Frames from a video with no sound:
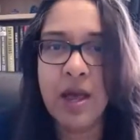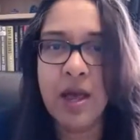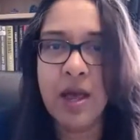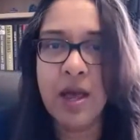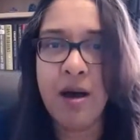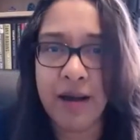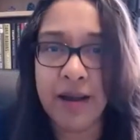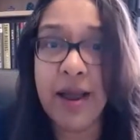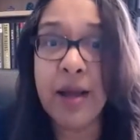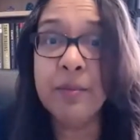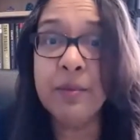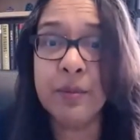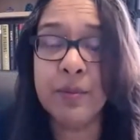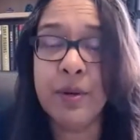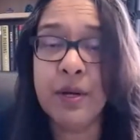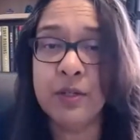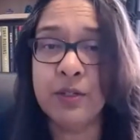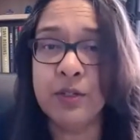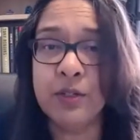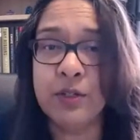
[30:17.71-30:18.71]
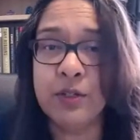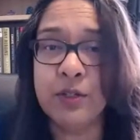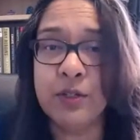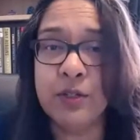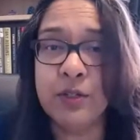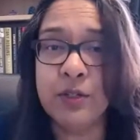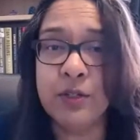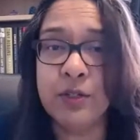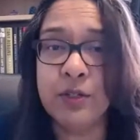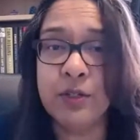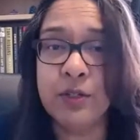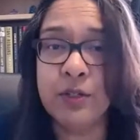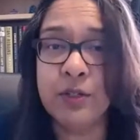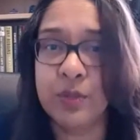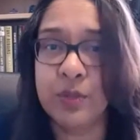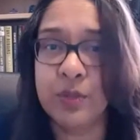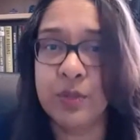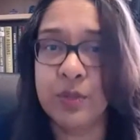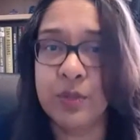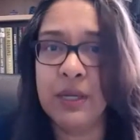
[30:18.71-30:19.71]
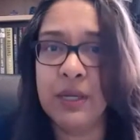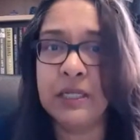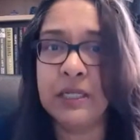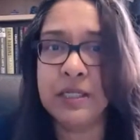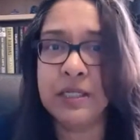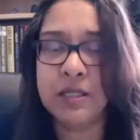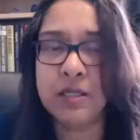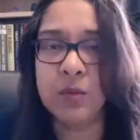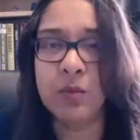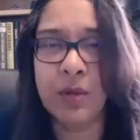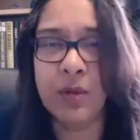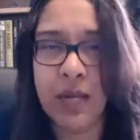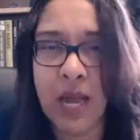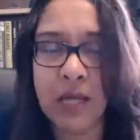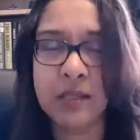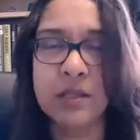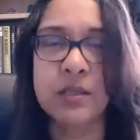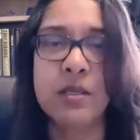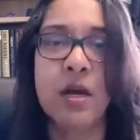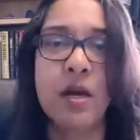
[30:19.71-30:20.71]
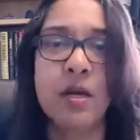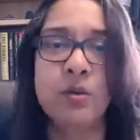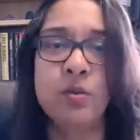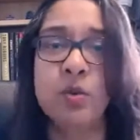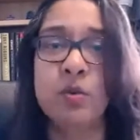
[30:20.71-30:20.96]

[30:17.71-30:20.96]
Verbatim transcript: I am the person who is going to be consistent with my exercise,